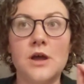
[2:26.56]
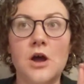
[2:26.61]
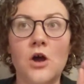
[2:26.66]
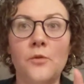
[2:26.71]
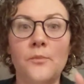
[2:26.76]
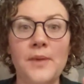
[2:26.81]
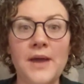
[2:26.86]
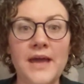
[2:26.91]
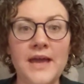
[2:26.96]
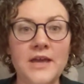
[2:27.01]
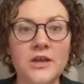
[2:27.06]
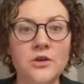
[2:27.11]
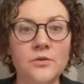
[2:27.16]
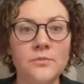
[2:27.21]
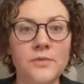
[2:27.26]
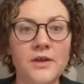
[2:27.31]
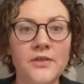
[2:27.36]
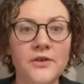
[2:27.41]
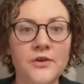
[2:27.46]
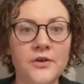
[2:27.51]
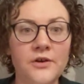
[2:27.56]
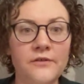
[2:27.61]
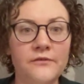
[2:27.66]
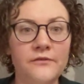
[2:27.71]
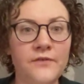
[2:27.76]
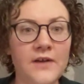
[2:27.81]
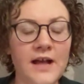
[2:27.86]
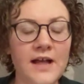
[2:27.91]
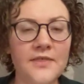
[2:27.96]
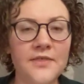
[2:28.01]
obeying your mother and
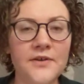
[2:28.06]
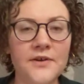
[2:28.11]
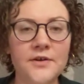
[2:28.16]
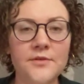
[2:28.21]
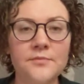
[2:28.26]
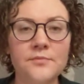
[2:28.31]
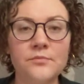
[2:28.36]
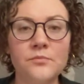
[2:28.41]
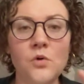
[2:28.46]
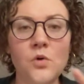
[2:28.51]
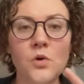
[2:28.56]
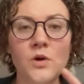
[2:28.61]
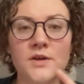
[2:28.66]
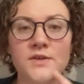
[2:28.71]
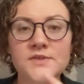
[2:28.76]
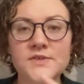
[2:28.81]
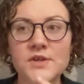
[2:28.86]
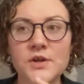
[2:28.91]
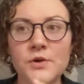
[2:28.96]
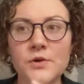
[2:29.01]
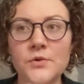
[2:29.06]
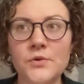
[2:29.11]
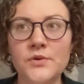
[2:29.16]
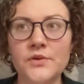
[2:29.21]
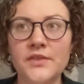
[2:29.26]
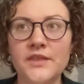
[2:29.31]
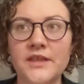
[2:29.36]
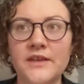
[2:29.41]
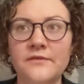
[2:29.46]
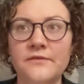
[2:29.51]
father more
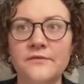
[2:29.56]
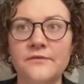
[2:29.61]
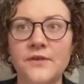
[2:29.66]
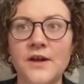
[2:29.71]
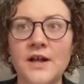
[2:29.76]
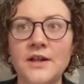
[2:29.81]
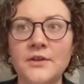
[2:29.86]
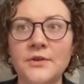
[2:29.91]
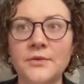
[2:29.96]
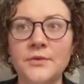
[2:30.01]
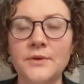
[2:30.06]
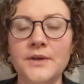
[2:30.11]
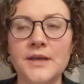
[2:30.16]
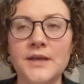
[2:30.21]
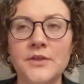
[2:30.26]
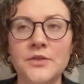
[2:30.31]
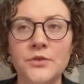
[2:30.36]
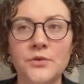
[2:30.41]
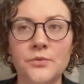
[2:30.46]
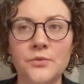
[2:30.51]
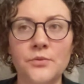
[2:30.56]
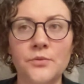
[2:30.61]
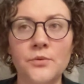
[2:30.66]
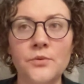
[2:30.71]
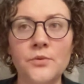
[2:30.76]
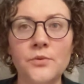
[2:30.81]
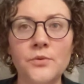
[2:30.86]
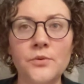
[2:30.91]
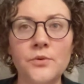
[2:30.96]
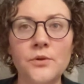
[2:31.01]
so than following the
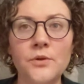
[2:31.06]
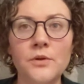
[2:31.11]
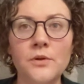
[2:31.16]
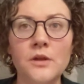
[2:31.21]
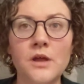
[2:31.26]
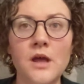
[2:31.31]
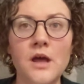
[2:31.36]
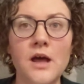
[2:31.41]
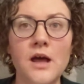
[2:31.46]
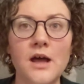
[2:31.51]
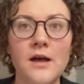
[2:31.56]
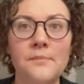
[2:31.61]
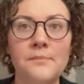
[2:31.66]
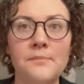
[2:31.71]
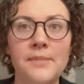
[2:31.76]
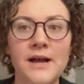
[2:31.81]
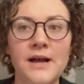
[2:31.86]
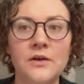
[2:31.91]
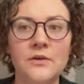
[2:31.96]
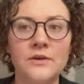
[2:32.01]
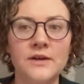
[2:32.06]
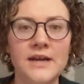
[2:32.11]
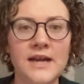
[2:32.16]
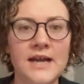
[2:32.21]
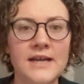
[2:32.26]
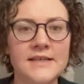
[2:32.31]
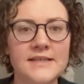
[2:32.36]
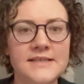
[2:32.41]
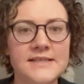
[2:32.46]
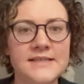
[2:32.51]
rule about
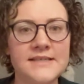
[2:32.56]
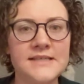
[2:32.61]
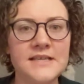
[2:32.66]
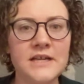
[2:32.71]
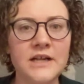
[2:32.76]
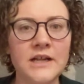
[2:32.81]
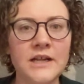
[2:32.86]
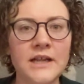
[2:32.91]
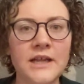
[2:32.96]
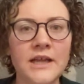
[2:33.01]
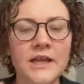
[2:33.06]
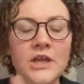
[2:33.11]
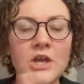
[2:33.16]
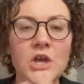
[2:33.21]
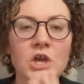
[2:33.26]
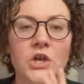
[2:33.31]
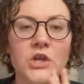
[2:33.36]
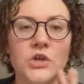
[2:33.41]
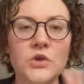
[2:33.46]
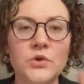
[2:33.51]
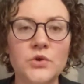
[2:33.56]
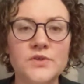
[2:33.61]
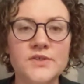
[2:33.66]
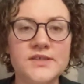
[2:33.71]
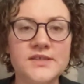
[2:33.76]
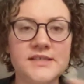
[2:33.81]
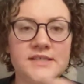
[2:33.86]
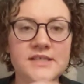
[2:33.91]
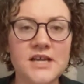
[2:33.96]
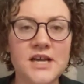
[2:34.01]
not stealing. You're
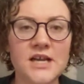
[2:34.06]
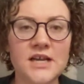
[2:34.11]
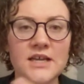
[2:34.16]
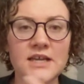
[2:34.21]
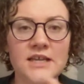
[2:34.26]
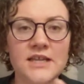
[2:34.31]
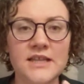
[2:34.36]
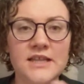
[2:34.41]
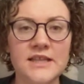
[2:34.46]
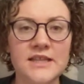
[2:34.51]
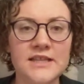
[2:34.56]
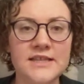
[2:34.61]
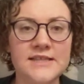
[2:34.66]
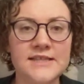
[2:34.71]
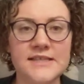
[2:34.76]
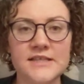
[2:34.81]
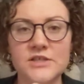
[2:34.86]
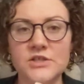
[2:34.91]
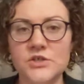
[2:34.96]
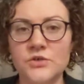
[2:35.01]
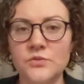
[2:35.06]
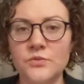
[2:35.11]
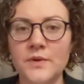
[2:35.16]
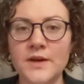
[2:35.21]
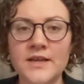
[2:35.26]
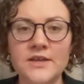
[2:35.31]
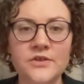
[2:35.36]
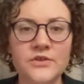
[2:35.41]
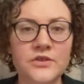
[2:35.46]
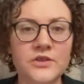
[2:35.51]
stuck in the
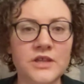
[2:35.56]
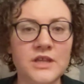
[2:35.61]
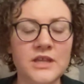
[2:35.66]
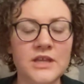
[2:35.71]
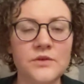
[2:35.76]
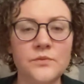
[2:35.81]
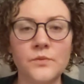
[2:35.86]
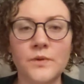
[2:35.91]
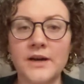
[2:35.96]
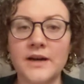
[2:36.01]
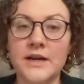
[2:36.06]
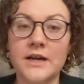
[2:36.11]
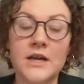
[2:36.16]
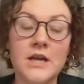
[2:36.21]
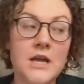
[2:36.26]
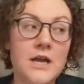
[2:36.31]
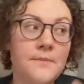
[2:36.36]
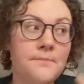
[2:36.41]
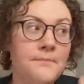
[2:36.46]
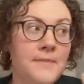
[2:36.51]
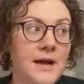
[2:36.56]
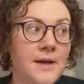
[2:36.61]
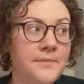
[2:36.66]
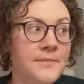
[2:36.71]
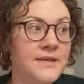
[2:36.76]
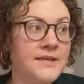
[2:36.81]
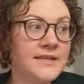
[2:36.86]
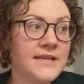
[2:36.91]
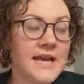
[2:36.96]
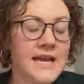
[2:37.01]
situation where
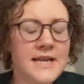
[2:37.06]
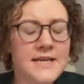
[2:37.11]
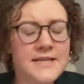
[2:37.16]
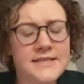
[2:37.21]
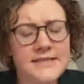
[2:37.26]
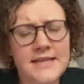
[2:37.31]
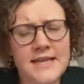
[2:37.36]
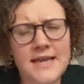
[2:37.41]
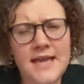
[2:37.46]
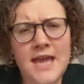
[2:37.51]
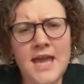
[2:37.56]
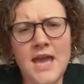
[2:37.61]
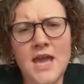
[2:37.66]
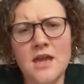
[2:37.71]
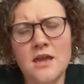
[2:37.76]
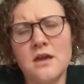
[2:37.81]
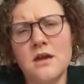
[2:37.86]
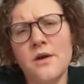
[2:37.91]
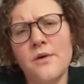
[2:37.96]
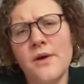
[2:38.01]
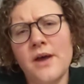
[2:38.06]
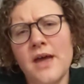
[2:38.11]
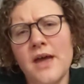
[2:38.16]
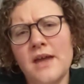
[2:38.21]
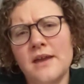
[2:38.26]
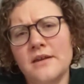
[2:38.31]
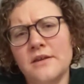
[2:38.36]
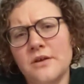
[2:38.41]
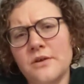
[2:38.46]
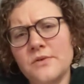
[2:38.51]
mom and dad say, hey, go
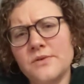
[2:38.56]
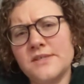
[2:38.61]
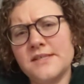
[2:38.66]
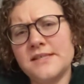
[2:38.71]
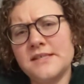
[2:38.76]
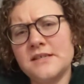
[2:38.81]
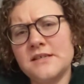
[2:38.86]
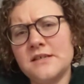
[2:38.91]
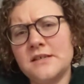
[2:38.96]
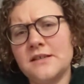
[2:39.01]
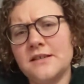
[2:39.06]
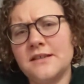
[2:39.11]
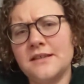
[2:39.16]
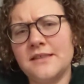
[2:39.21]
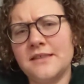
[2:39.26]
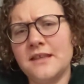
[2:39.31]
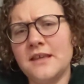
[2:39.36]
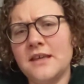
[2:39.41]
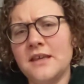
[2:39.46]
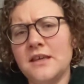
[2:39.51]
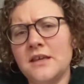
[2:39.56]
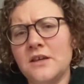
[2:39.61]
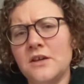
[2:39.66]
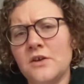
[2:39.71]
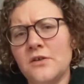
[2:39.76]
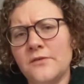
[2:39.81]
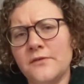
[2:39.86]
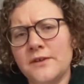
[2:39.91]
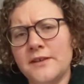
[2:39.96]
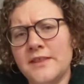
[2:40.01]
ahead, go steal the thing
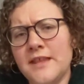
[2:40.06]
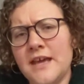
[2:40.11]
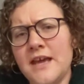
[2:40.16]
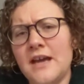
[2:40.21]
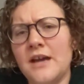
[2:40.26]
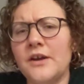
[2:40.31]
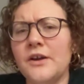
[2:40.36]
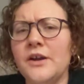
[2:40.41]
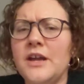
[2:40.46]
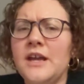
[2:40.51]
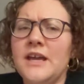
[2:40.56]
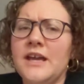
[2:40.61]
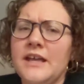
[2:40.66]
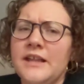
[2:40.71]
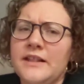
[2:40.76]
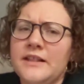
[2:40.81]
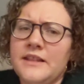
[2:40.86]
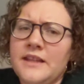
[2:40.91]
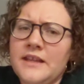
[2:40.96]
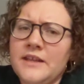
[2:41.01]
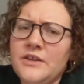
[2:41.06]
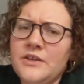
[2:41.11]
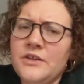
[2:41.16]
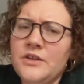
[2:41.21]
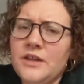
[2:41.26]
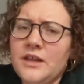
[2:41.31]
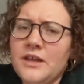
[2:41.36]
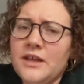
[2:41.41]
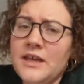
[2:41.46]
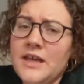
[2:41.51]
over there. And then
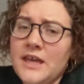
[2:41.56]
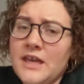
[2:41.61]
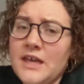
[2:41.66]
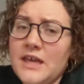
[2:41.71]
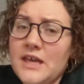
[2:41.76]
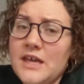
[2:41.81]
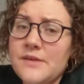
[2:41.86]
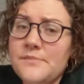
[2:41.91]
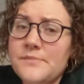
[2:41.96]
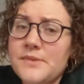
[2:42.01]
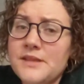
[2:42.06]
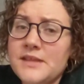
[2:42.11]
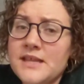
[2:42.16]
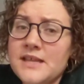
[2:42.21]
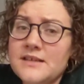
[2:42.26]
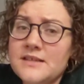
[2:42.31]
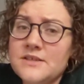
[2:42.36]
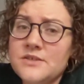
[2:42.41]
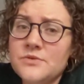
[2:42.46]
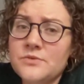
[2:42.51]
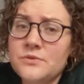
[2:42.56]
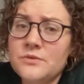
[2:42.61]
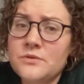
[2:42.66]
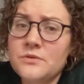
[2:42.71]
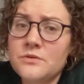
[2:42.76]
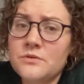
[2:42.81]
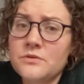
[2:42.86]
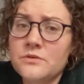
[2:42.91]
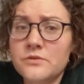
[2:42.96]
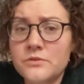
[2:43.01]
you're like, ah, but that's a
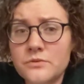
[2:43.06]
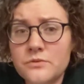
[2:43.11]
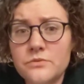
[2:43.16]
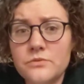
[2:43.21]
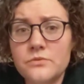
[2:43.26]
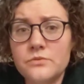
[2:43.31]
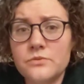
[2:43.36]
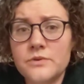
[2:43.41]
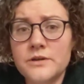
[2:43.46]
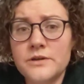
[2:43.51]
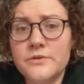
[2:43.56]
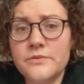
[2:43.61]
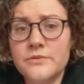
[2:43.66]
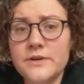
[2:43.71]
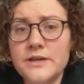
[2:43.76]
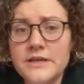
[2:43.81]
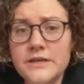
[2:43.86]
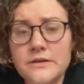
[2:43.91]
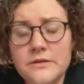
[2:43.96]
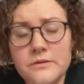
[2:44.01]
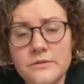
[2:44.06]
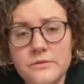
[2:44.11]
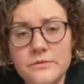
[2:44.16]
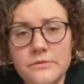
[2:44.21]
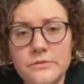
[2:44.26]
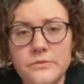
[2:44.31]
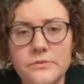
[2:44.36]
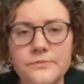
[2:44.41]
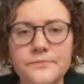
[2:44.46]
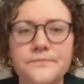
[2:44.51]
rule too. What do I
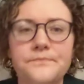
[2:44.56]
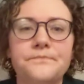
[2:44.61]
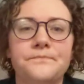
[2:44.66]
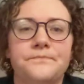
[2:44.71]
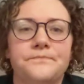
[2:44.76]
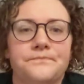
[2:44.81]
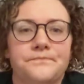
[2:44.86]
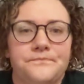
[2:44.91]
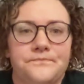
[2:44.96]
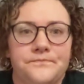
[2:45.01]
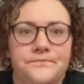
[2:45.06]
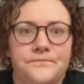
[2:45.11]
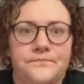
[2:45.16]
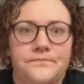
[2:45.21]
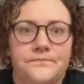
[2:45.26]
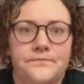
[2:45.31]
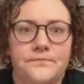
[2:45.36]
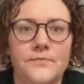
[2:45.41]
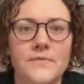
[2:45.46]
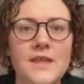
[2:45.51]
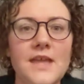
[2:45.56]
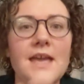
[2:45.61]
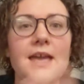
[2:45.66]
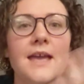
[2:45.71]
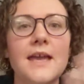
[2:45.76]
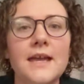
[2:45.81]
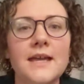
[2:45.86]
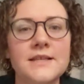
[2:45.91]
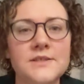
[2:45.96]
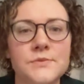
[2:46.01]
do?
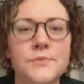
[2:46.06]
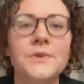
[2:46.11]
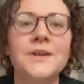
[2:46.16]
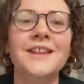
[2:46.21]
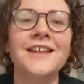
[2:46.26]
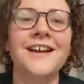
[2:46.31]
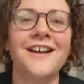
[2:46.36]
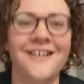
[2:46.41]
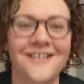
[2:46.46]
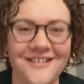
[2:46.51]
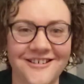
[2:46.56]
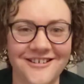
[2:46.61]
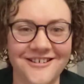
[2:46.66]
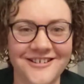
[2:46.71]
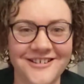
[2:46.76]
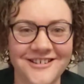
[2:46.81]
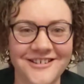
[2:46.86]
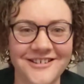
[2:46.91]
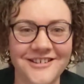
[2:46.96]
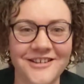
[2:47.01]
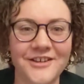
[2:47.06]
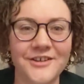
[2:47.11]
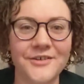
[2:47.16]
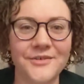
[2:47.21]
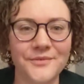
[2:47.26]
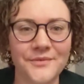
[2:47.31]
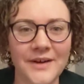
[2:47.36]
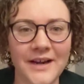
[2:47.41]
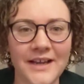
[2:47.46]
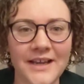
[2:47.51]
It's really hard,
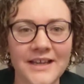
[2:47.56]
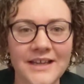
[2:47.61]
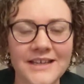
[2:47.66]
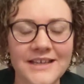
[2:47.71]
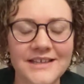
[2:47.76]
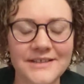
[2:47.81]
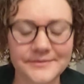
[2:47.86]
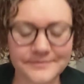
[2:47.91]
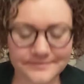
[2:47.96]
right?